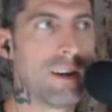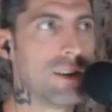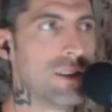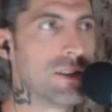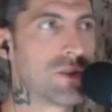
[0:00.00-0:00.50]

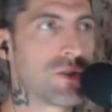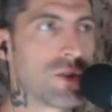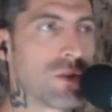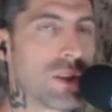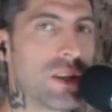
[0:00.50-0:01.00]
is
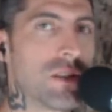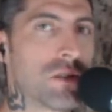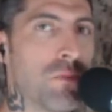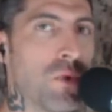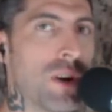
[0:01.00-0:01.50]
thoroughly
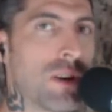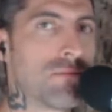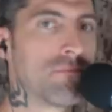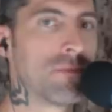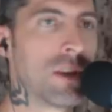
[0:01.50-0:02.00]
disappointing.
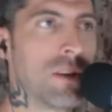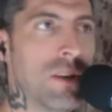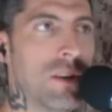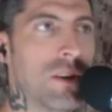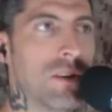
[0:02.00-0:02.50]

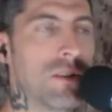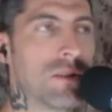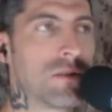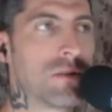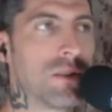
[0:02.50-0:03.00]

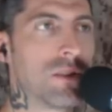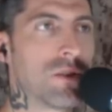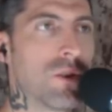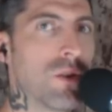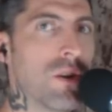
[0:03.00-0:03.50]
It's
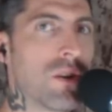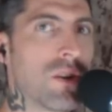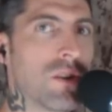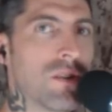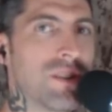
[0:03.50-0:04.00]
no
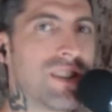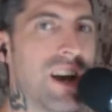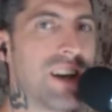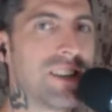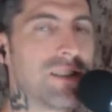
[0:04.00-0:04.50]
longer
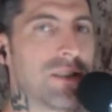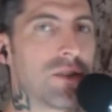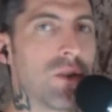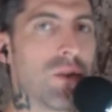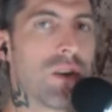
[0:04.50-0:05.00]
signs. It's
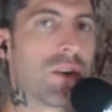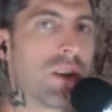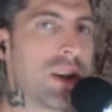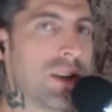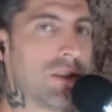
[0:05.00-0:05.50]
no longer
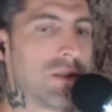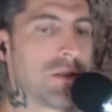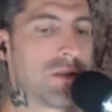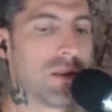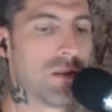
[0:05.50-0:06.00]

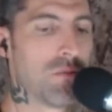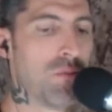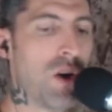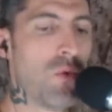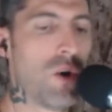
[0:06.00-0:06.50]
hints.
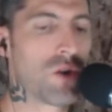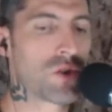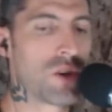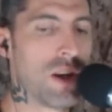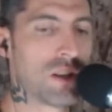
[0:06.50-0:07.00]
Paul
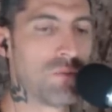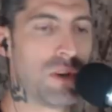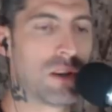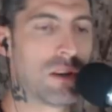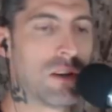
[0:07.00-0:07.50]
Washer has
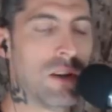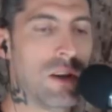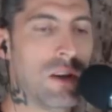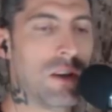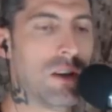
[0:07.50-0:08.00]
been
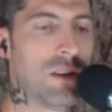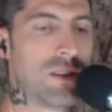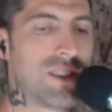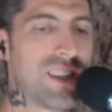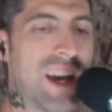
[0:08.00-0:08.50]
his
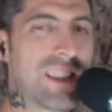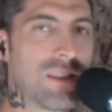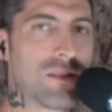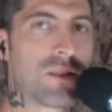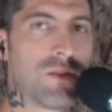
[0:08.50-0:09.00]

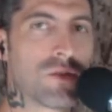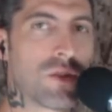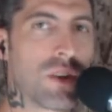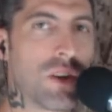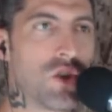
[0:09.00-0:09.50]
silence
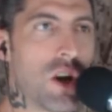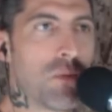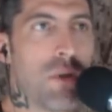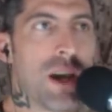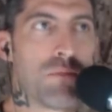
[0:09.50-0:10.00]
concerning John
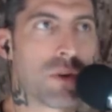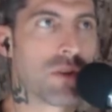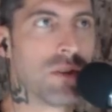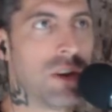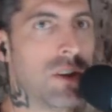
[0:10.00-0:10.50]

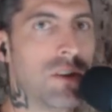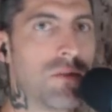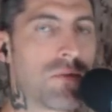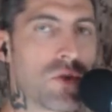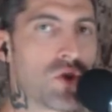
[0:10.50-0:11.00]
Piper,
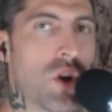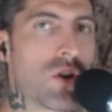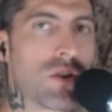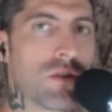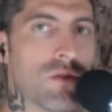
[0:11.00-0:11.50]
for
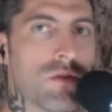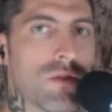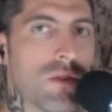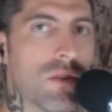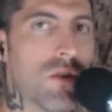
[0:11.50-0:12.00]
starters,
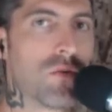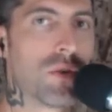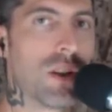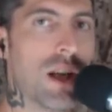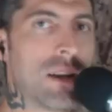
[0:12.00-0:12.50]
over
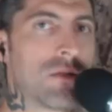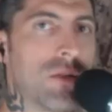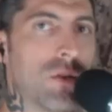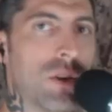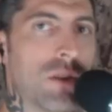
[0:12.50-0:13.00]
the last
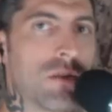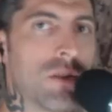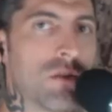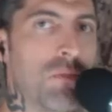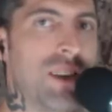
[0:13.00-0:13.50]
few years
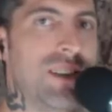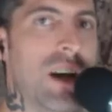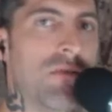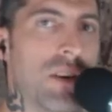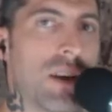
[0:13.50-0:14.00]
has been
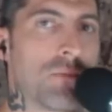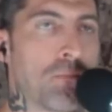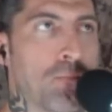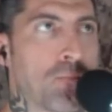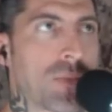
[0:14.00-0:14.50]
deafening,
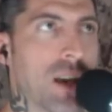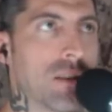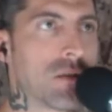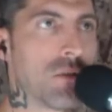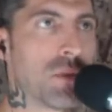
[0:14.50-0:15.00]

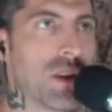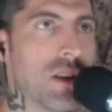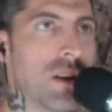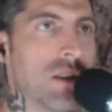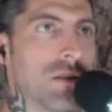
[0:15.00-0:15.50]
as somebody
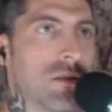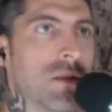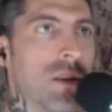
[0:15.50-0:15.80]
that has